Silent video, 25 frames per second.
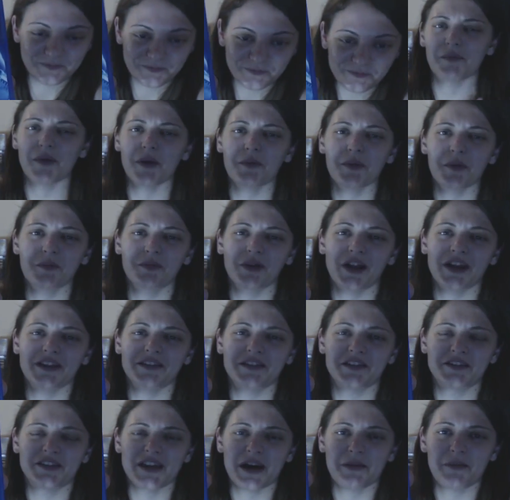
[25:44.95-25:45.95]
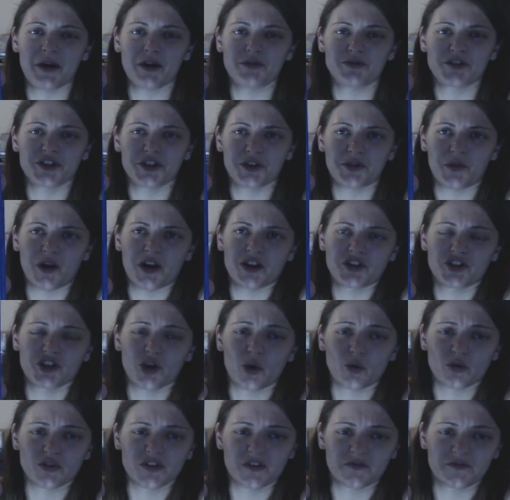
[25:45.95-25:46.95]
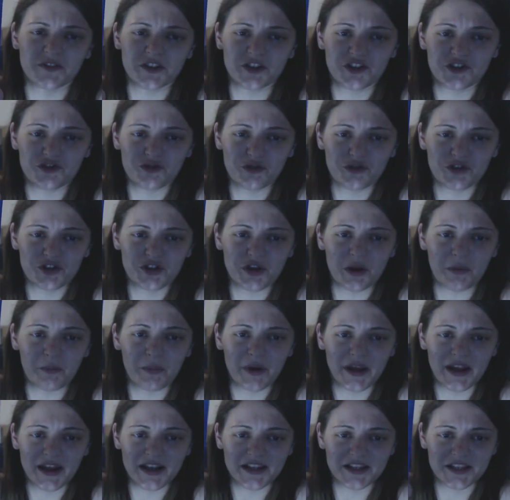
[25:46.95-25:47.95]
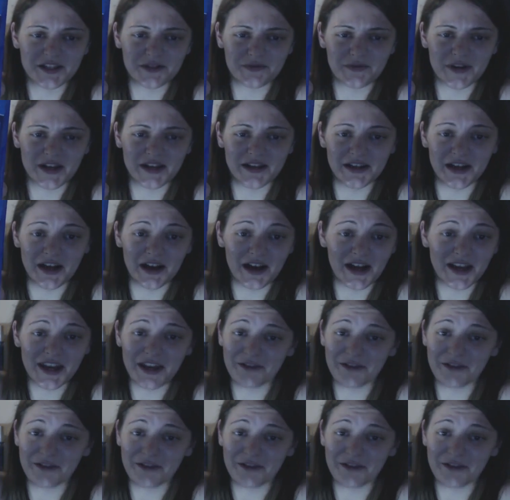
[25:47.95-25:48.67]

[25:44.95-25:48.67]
I remember playing the demo to Tools of Destruction on PS3.